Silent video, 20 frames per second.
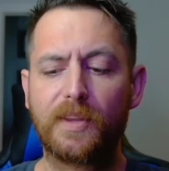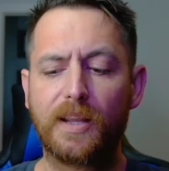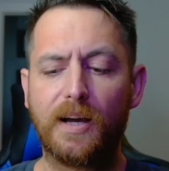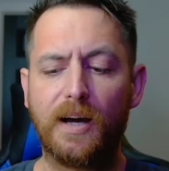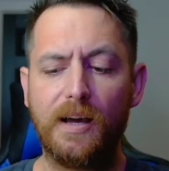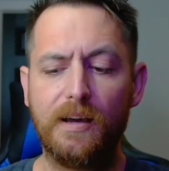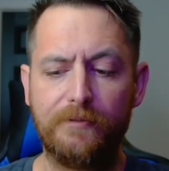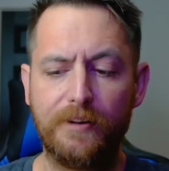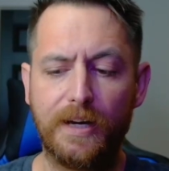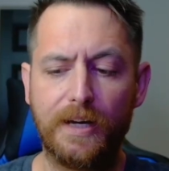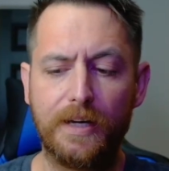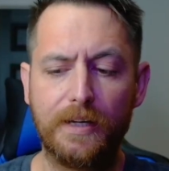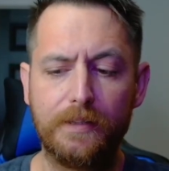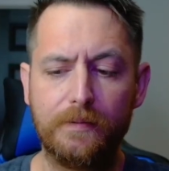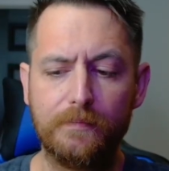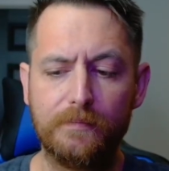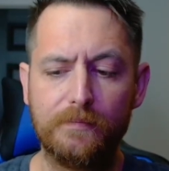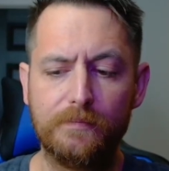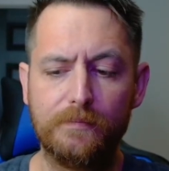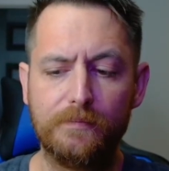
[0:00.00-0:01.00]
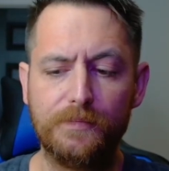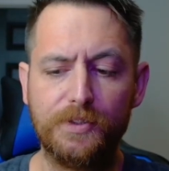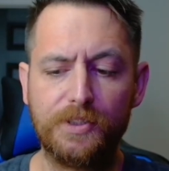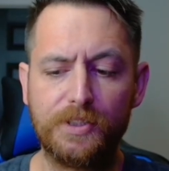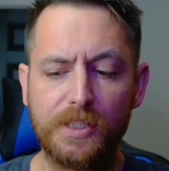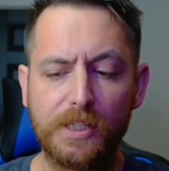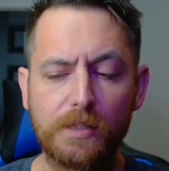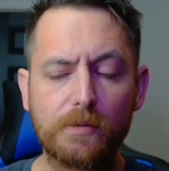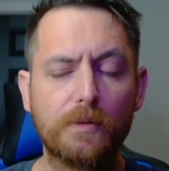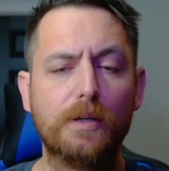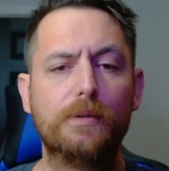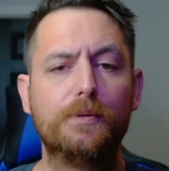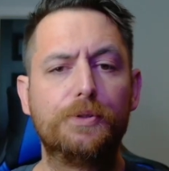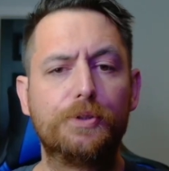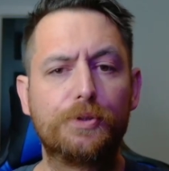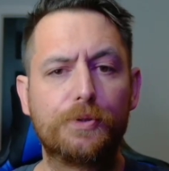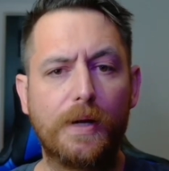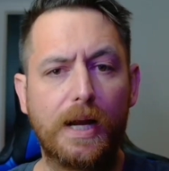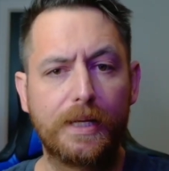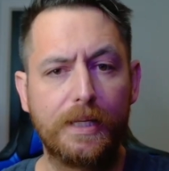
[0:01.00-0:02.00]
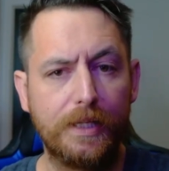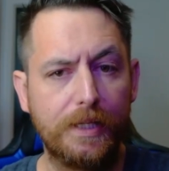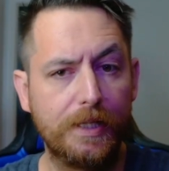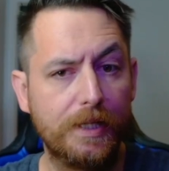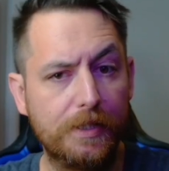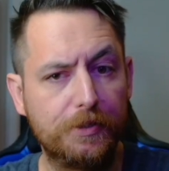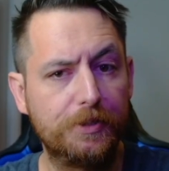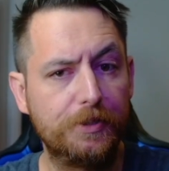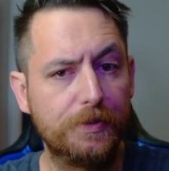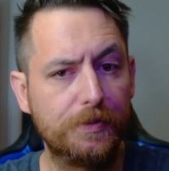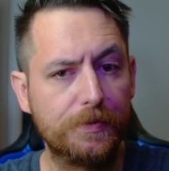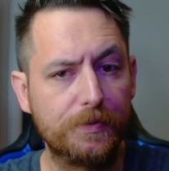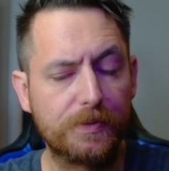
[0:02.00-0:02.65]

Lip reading: I have had 0 tracking issues.